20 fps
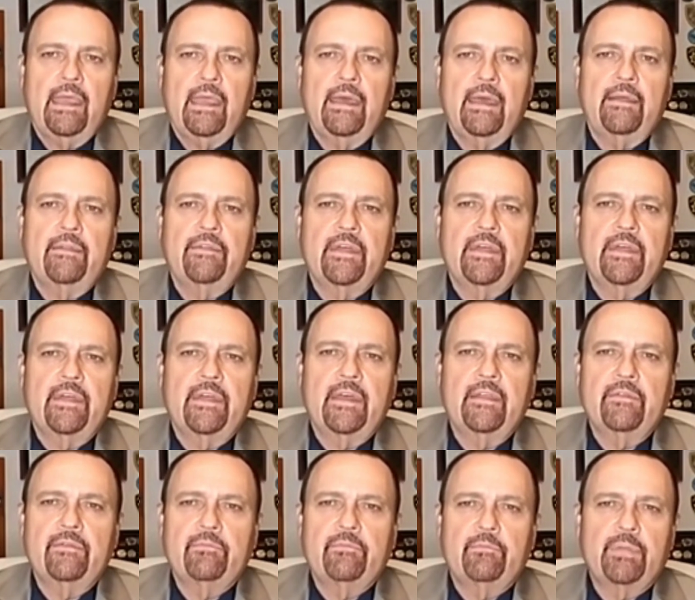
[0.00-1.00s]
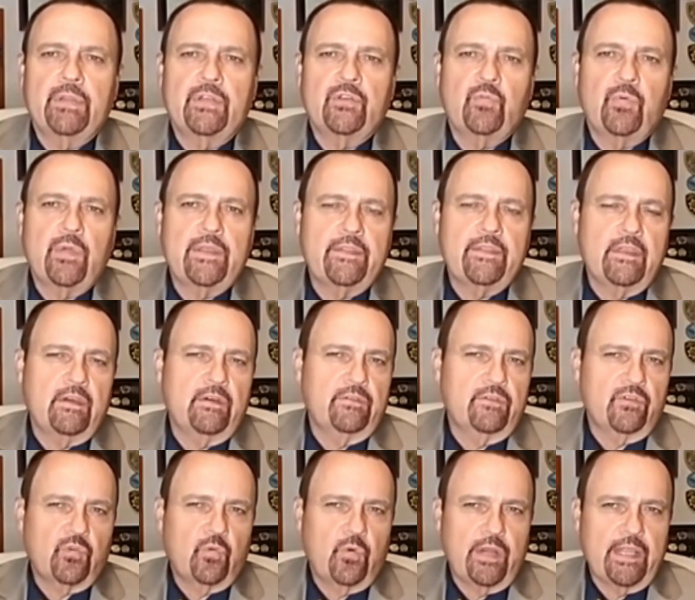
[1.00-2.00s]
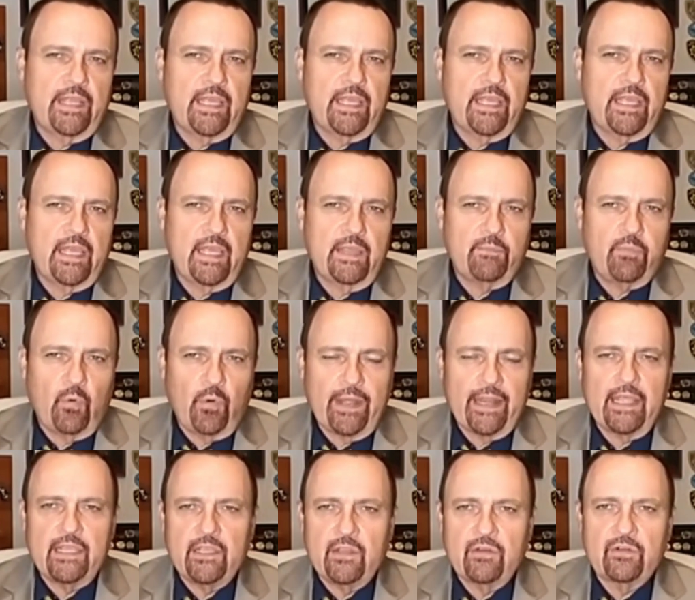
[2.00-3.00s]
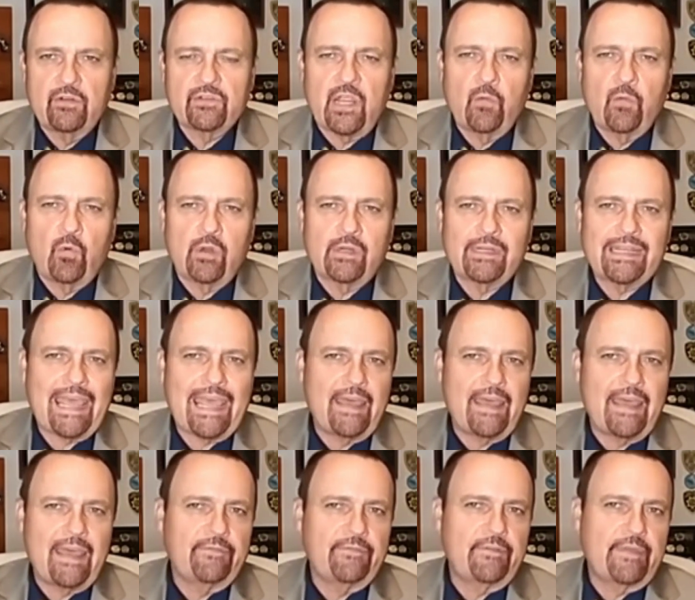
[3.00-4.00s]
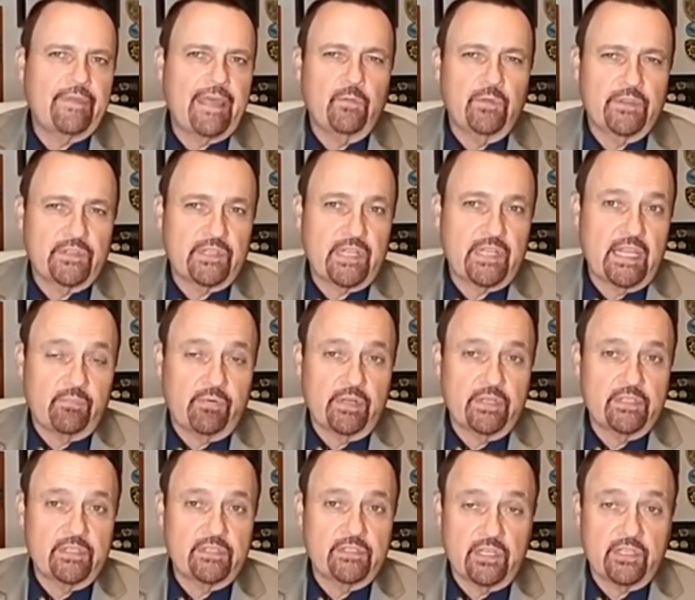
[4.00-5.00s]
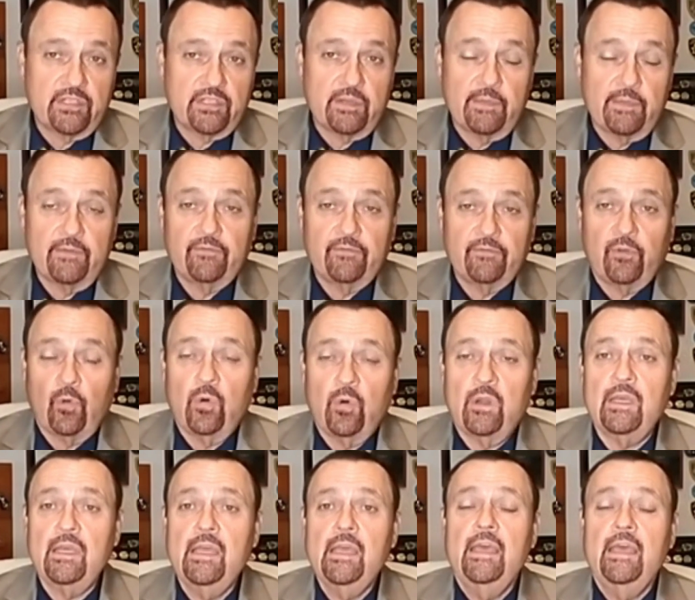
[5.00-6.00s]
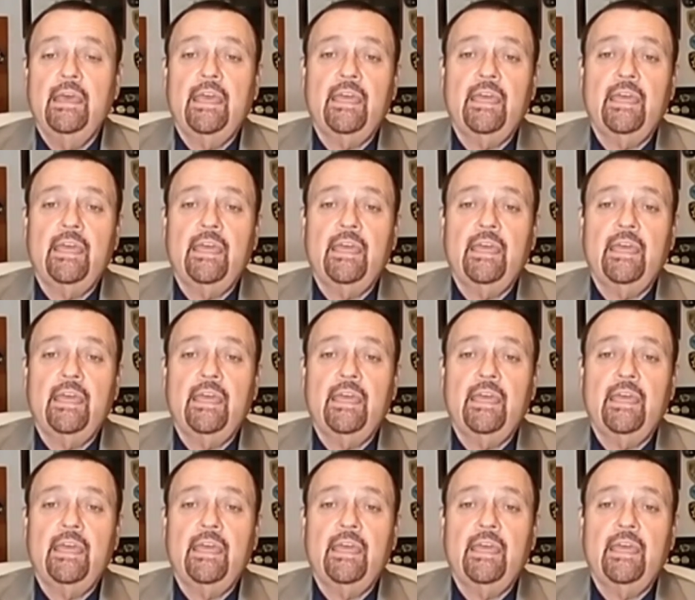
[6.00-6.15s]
And then between the other 28.8 years, I worked half of that with the state prison system in Florida